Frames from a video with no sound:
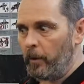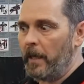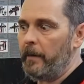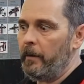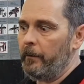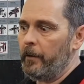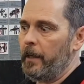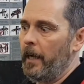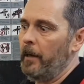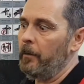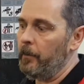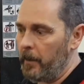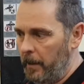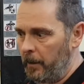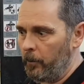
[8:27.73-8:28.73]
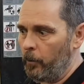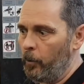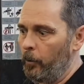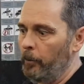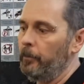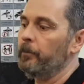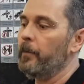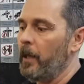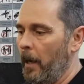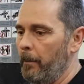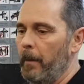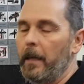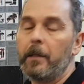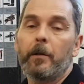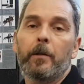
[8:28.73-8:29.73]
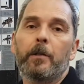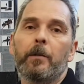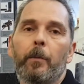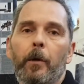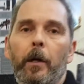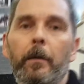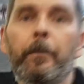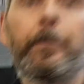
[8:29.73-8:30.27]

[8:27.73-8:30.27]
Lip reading: leave it for now in the warm. Come back to it tomorrow.